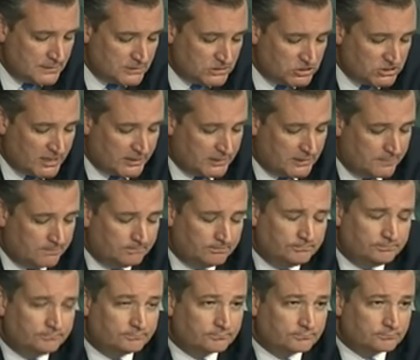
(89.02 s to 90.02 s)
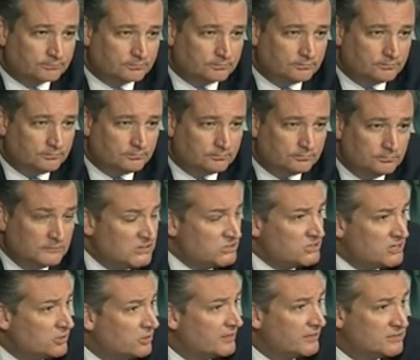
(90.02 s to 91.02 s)
Second, this
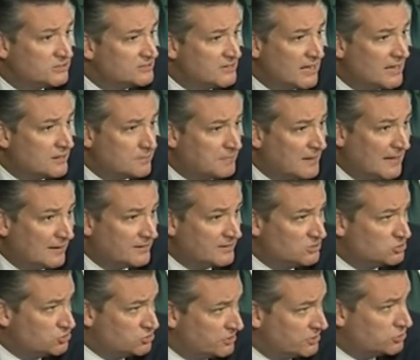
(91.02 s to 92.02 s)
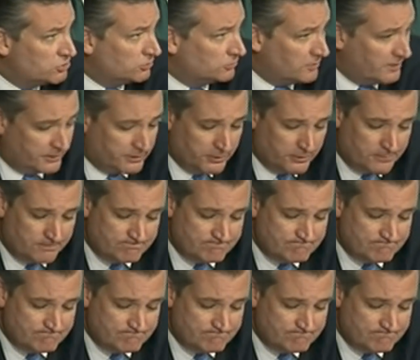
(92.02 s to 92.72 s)
hearing is not about his judicial record.